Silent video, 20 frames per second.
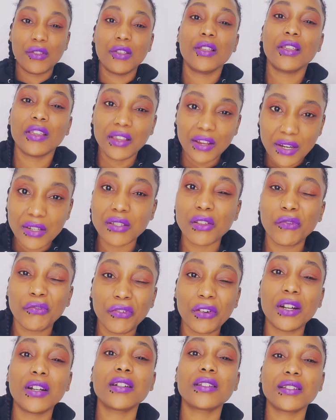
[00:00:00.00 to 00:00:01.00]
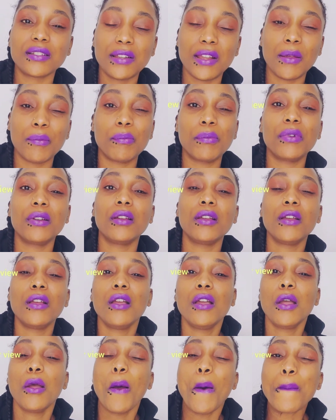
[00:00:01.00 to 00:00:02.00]
Here's the first tip.
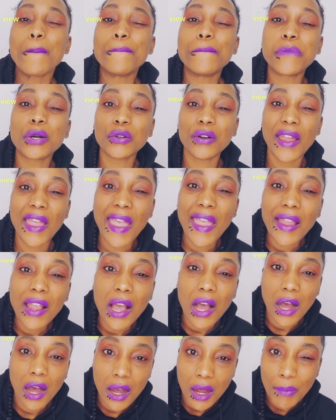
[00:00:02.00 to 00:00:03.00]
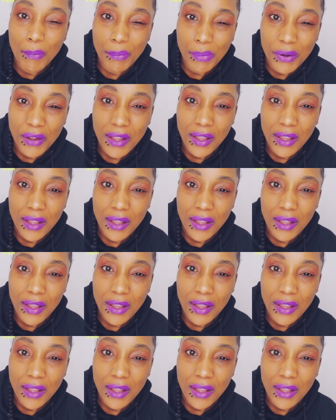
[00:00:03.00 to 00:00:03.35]
Break up